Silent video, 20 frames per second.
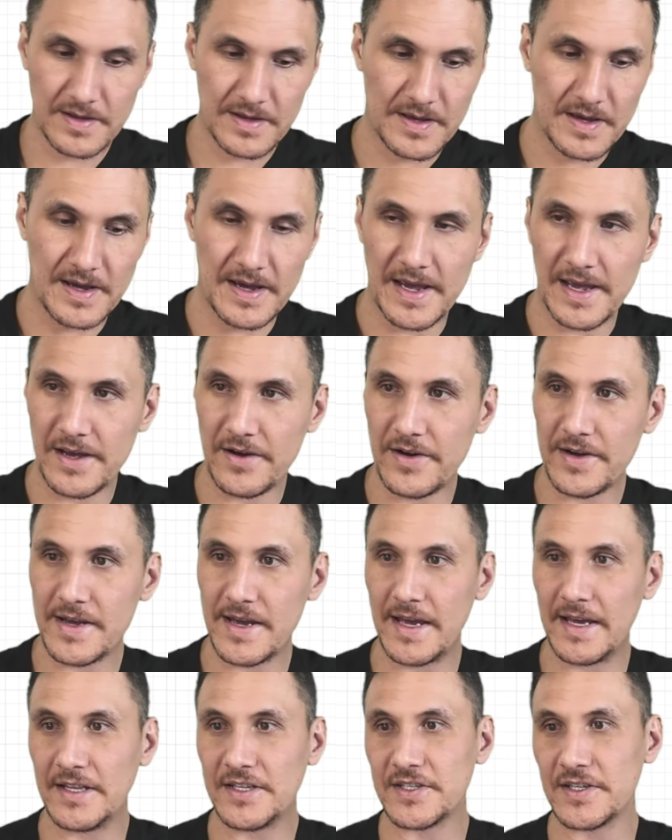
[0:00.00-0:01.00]
AI
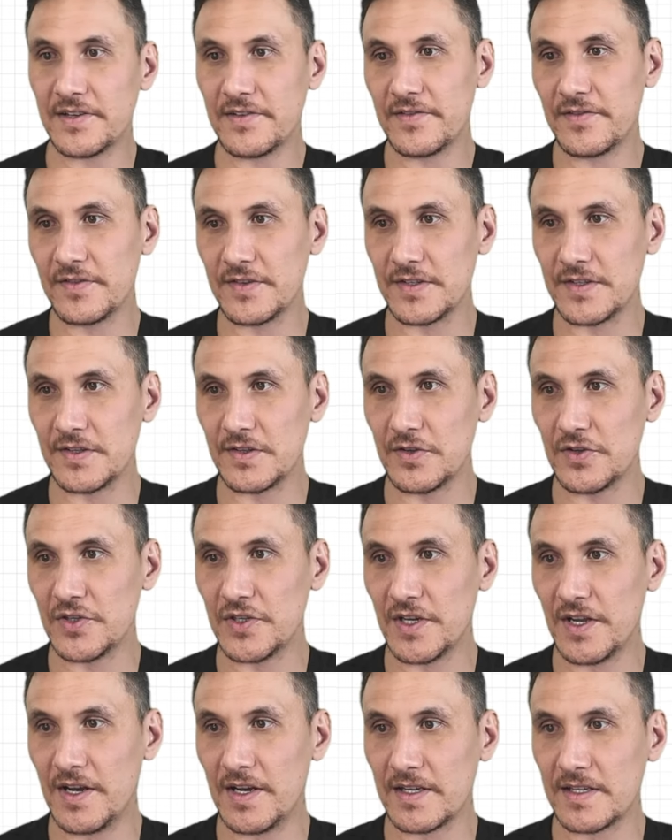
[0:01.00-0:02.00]
agent for
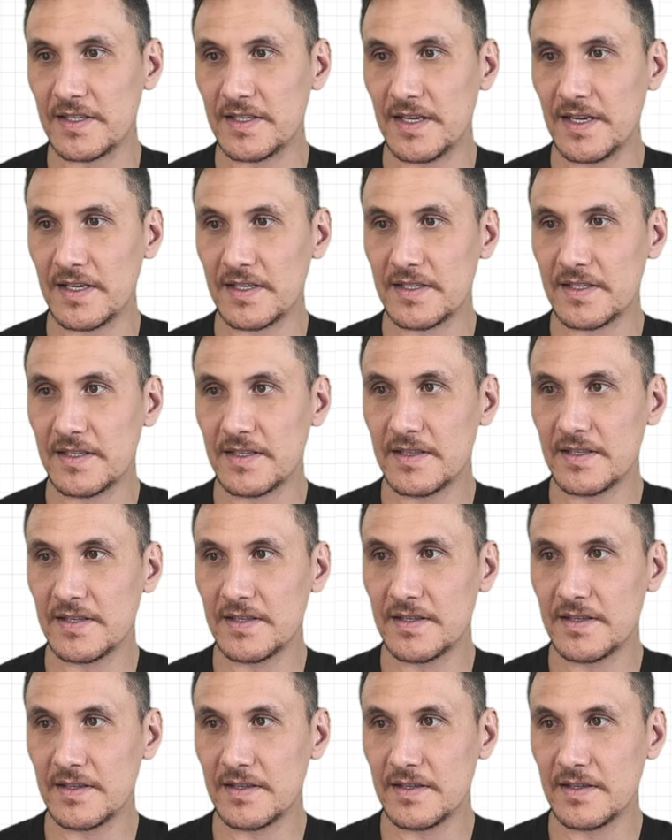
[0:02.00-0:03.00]
solution architect.
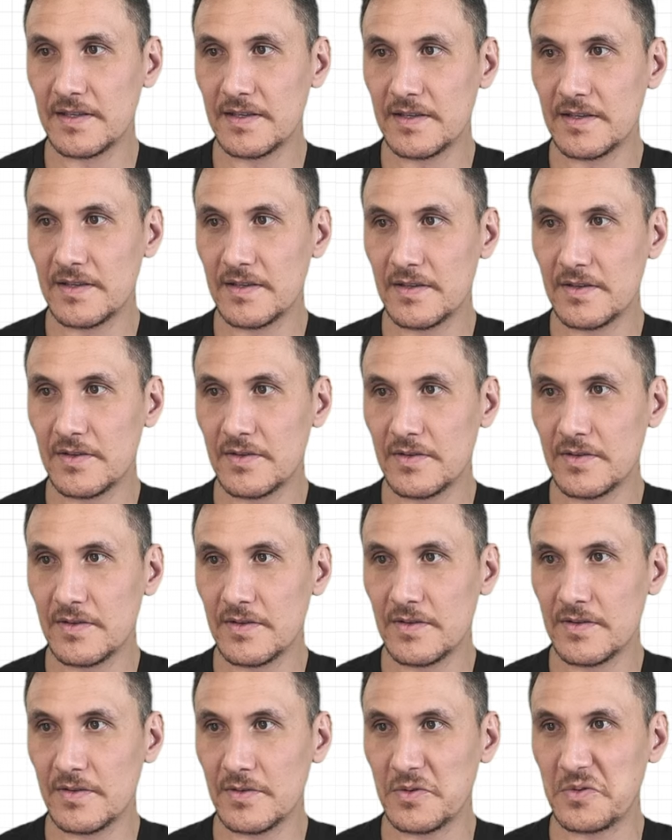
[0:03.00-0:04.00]

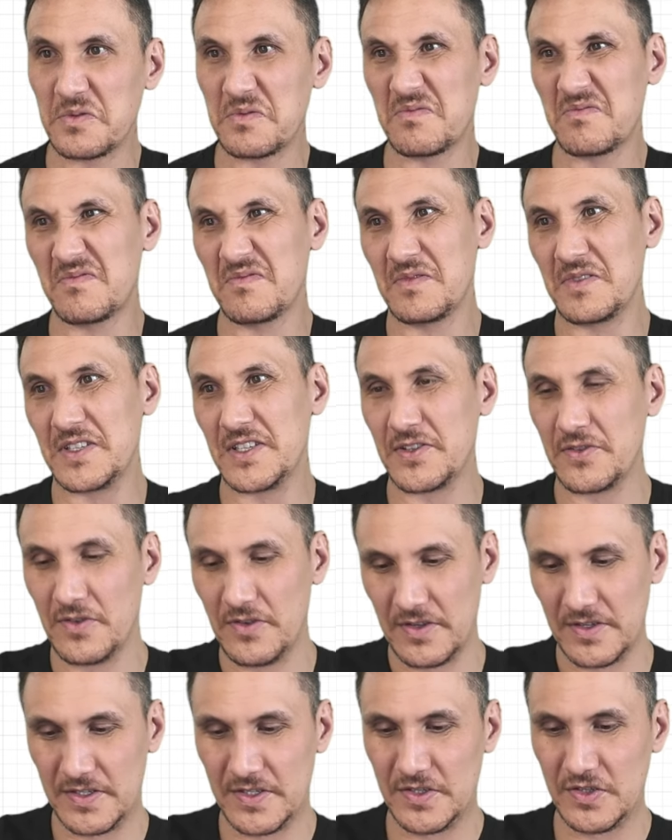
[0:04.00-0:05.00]
I'll just call
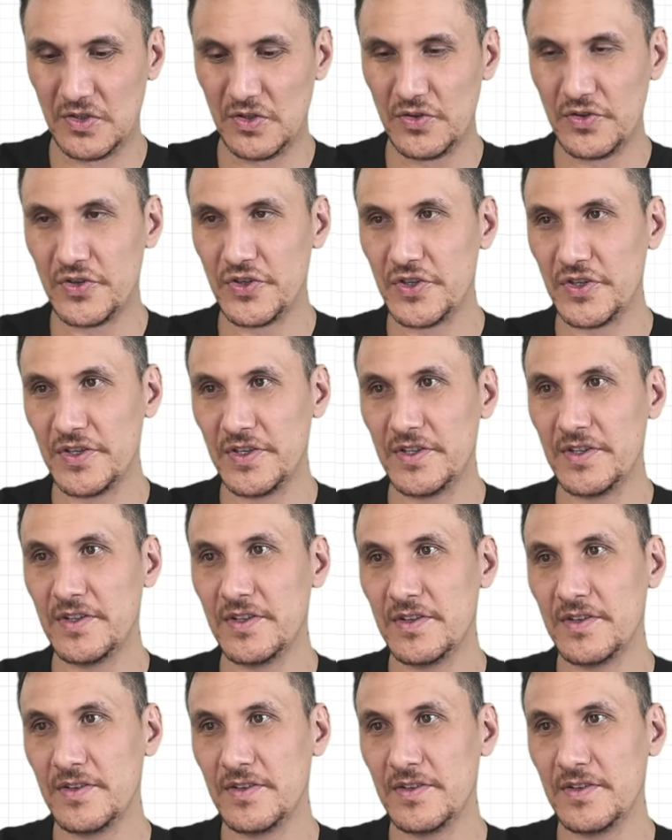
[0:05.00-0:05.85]
it solution